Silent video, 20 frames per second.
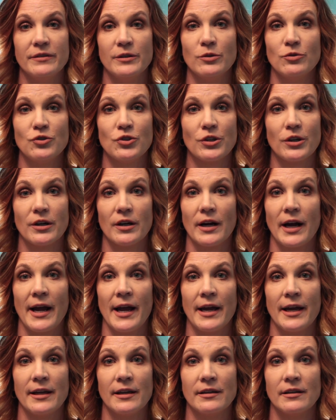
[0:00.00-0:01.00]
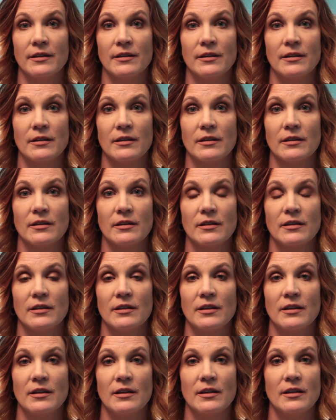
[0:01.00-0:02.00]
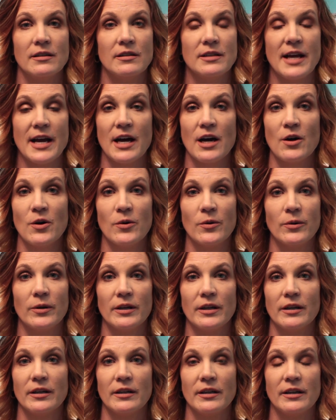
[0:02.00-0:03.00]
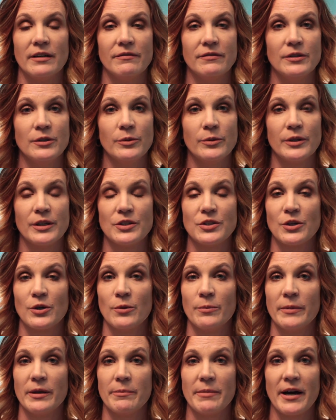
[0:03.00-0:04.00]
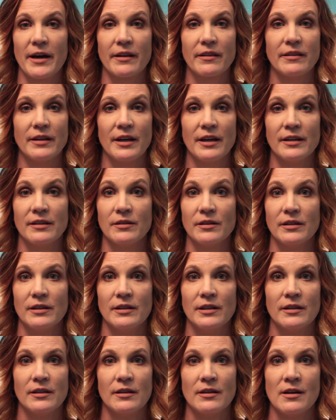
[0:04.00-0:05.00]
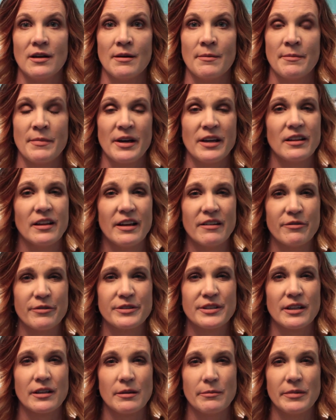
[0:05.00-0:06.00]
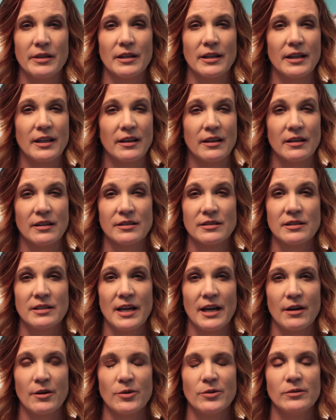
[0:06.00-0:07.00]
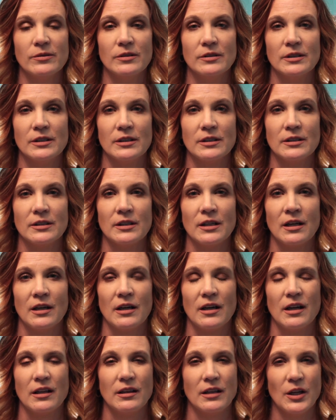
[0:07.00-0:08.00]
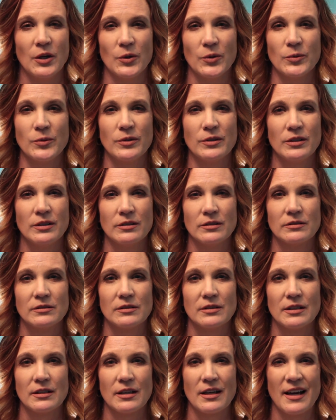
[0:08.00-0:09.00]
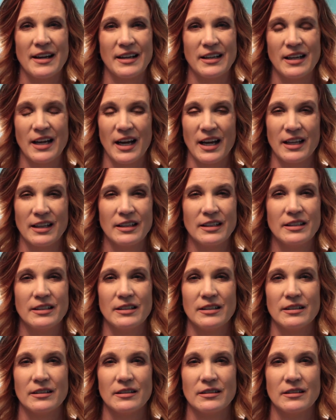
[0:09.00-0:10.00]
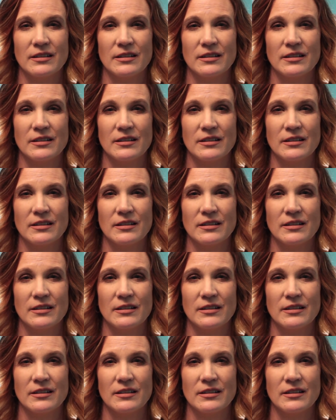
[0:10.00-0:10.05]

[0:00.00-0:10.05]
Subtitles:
future, and now, if you would have told me back then my life was going to be like this now, alone on an island